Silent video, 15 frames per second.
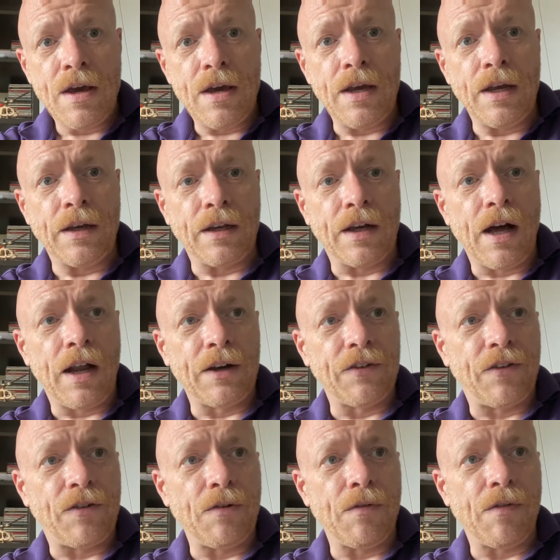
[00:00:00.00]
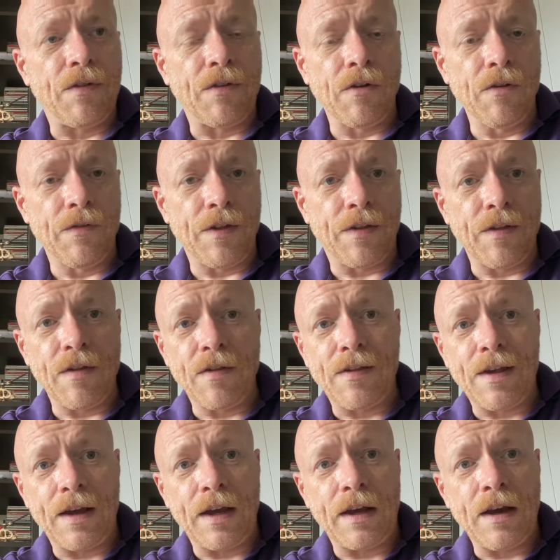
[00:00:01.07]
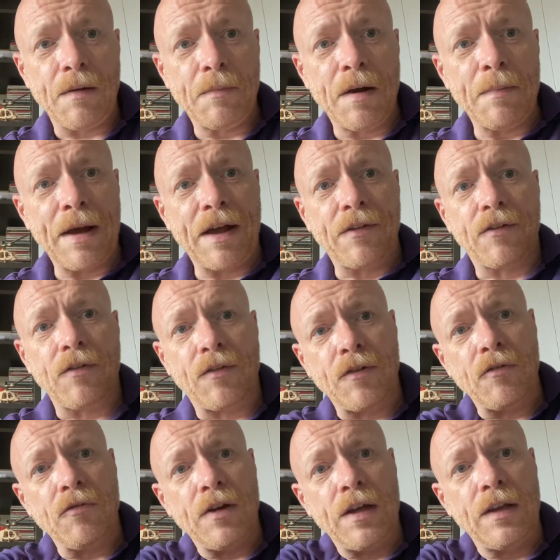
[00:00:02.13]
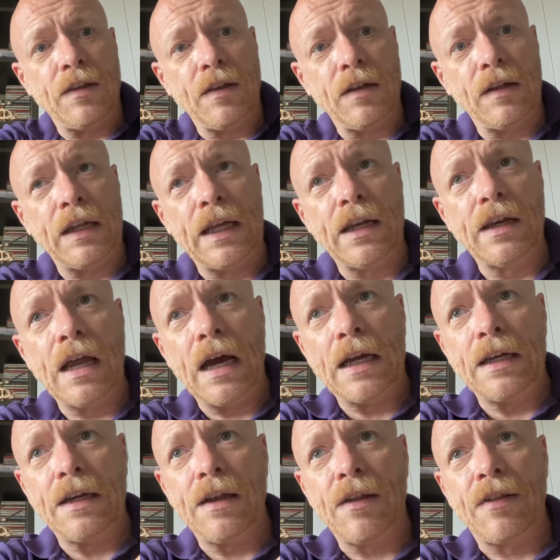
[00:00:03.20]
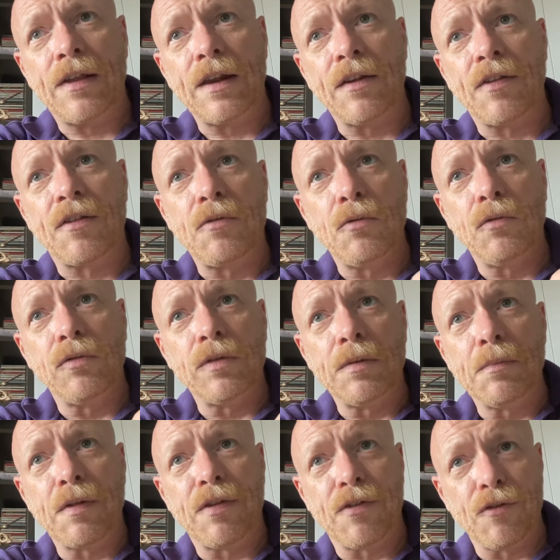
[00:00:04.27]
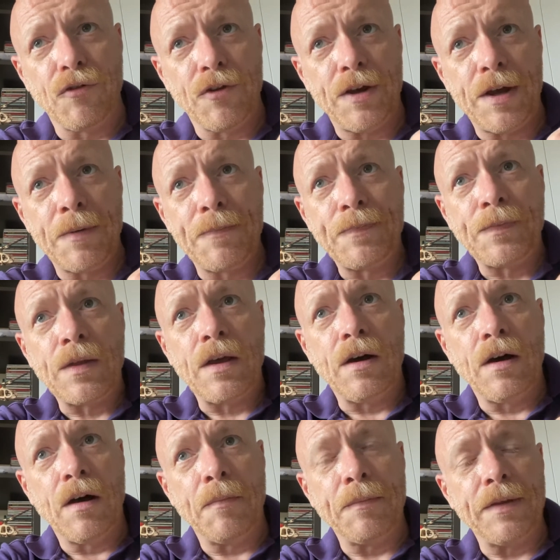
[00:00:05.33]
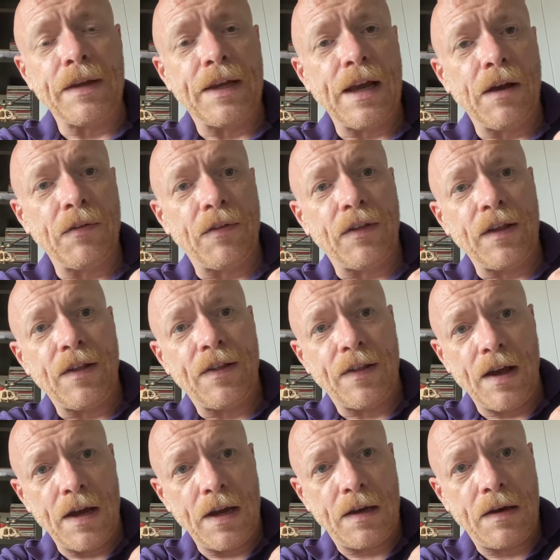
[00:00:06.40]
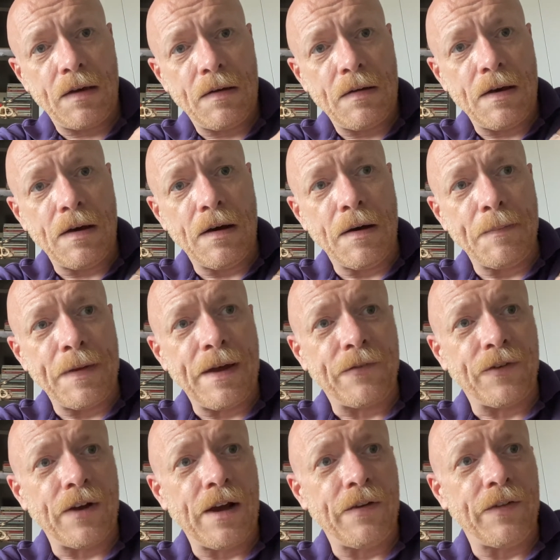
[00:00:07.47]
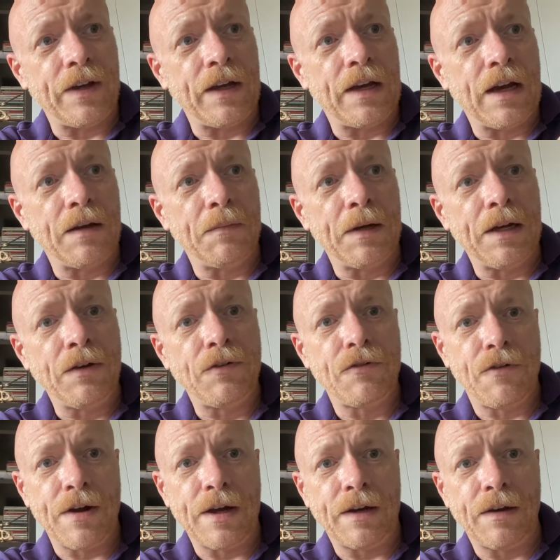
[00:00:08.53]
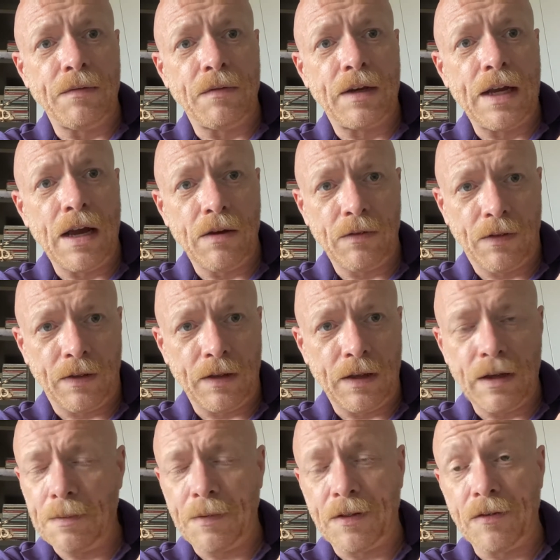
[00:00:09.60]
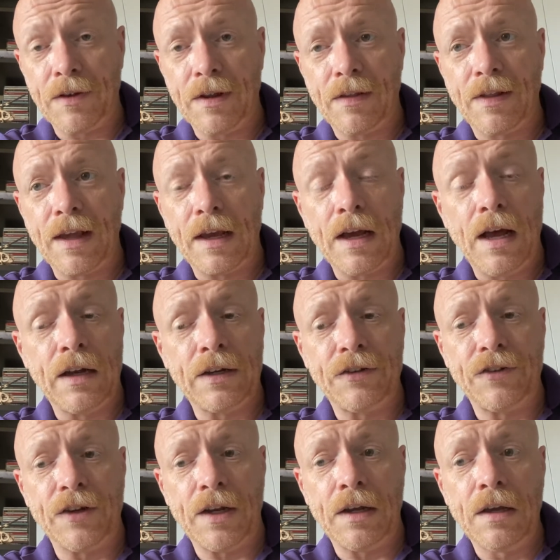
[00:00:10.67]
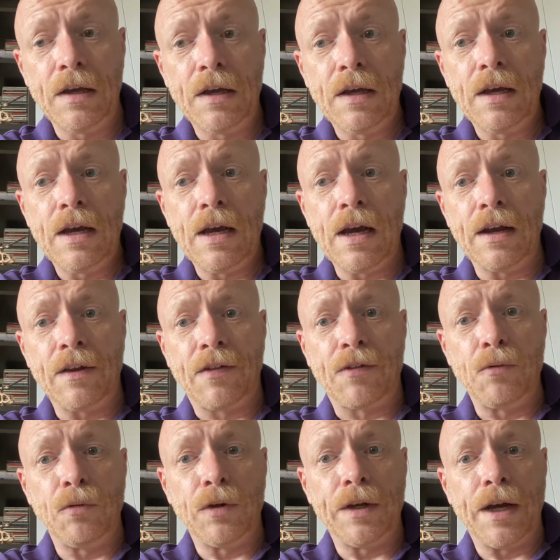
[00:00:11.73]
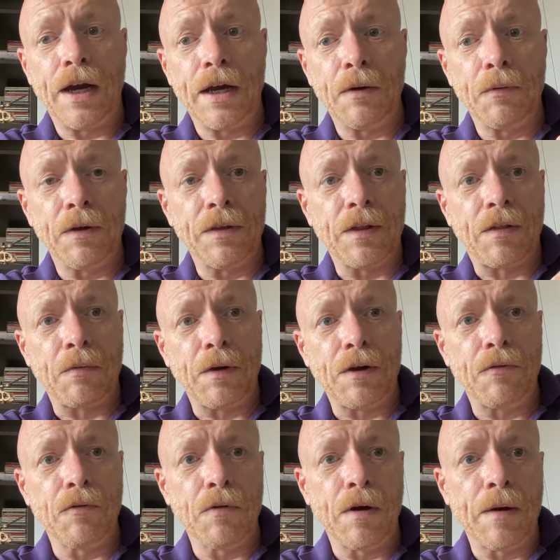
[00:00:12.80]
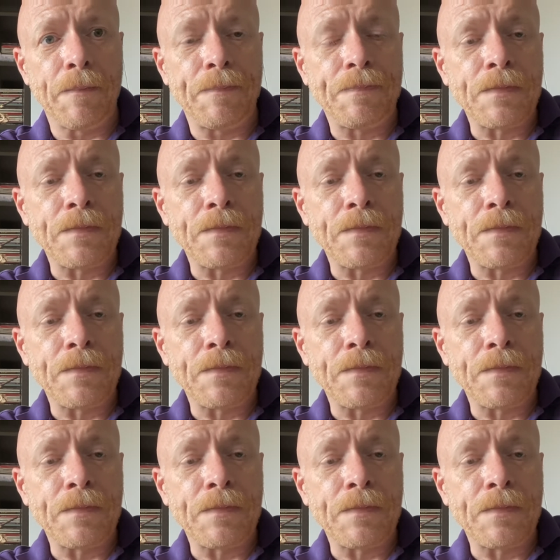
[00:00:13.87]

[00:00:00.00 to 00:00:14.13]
in college student services. I got my master's degree in the late 90s at a school in Missouri in counseling psych, after having gotten my undergrad in in psychology at a school in Iowa. That's where I grew up.